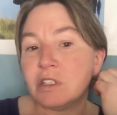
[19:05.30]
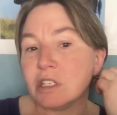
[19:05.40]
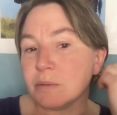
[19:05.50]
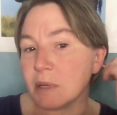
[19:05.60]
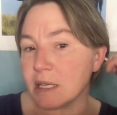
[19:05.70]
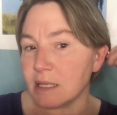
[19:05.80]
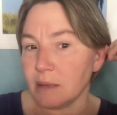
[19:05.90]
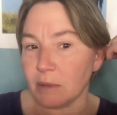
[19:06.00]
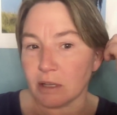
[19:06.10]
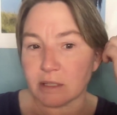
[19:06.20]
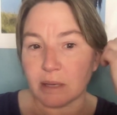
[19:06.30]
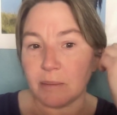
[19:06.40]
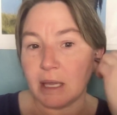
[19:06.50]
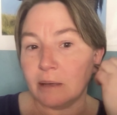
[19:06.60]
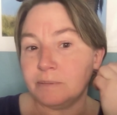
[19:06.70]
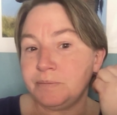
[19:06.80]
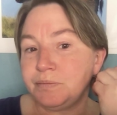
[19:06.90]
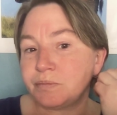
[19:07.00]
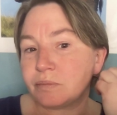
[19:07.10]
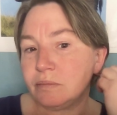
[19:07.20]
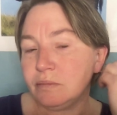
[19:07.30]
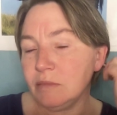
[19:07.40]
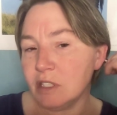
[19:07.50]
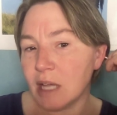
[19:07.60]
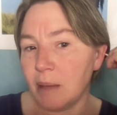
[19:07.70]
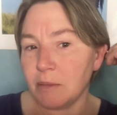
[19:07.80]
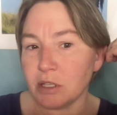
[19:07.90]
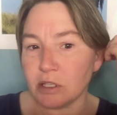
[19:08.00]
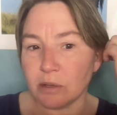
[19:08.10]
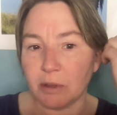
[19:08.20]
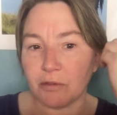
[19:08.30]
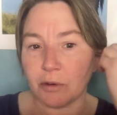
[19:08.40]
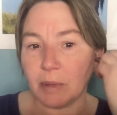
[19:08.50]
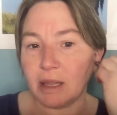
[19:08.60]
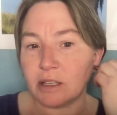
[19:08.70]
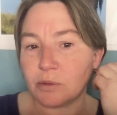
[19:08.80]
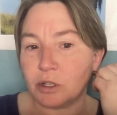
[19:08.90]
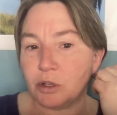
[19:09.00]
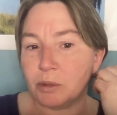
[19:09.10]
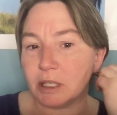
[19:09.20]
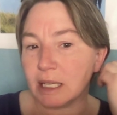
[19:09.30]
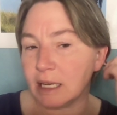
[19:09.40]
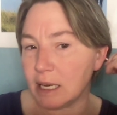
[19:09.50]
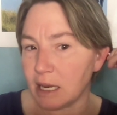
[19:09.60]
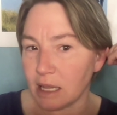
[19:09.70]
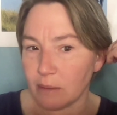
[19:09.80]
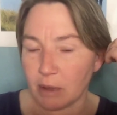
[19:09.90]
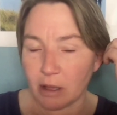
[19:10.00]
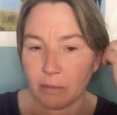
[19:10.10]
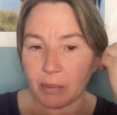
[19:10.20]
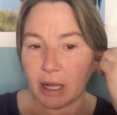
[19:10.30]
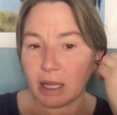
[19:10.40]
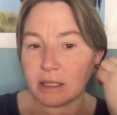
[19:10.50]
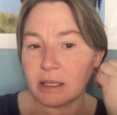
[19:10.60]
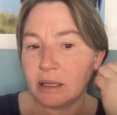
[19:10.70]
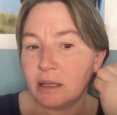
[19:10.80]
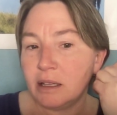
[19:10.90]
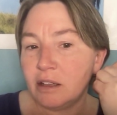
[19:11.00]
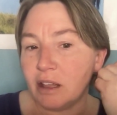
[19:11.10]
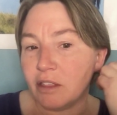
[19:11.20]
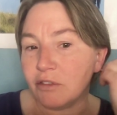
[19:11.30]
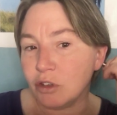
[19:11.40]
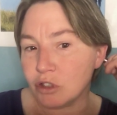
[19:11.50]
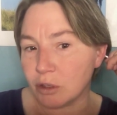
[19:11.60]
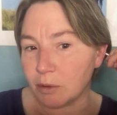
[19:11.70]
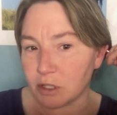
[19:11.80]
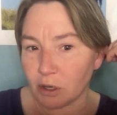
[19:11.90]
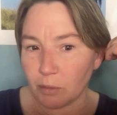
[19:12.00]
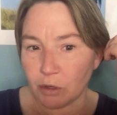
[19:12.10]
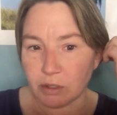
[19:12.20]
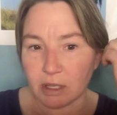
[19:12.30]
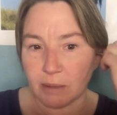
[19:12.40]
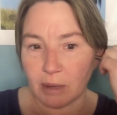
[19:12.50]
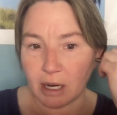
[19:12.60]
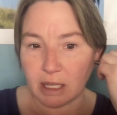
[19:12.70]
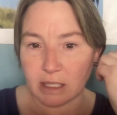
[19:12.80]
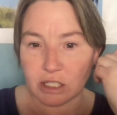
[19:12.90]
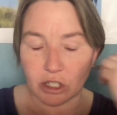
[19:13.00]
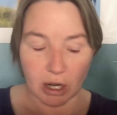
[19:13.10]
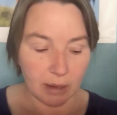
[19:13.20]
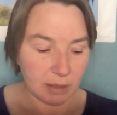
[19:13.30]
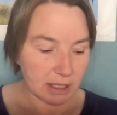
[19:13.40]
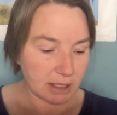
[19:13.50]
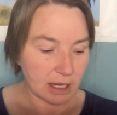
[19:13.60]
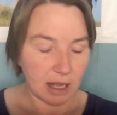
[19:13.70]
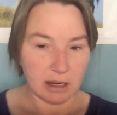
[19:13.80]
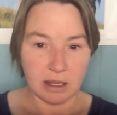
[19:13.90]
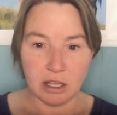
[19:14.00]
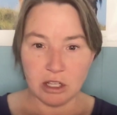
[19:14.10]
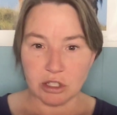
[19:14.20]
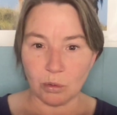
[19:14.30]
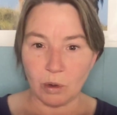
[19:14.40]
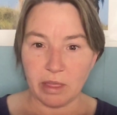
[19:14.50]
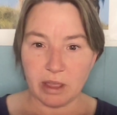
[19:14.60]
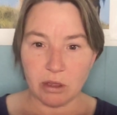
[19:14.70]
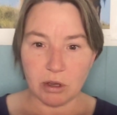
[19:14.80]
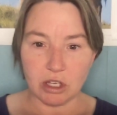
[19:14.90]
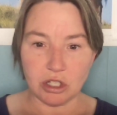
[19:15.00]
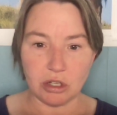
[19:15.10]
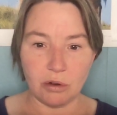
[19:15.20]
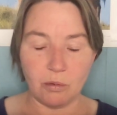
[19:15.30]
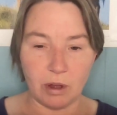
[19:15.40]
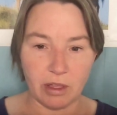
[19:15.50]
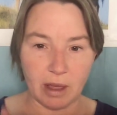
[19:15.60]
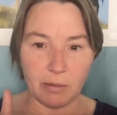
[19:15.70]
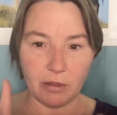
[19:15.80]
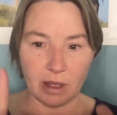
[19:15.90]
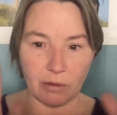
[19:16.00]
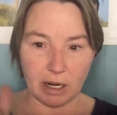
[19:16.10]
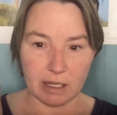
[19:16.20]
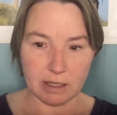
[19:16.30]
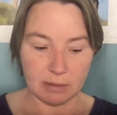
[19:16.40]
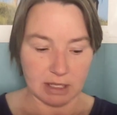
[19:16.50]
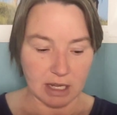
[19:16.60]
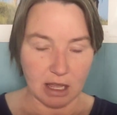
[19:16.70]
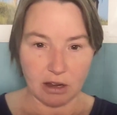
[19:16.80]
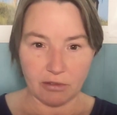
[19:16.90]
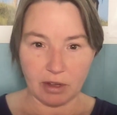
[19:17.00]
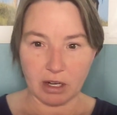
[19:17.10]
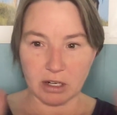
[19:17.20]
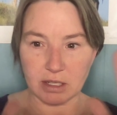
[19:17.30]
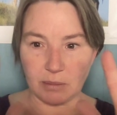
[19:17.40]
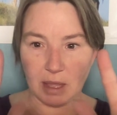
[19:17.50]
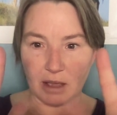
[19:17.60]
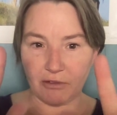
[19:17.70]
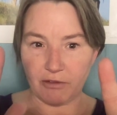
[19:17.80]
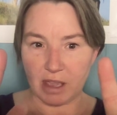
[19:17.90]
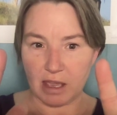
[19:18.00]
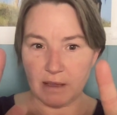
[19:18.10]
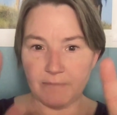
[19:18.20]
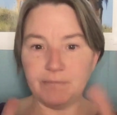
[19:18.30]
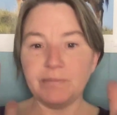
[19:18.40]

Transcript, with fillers: just because emails can be time consuming for me. This one you will get in an email, but in the future I'm going to start posting them on Instagram instead. So one thing you can do with hypothyroidism is take your fingers and make a V,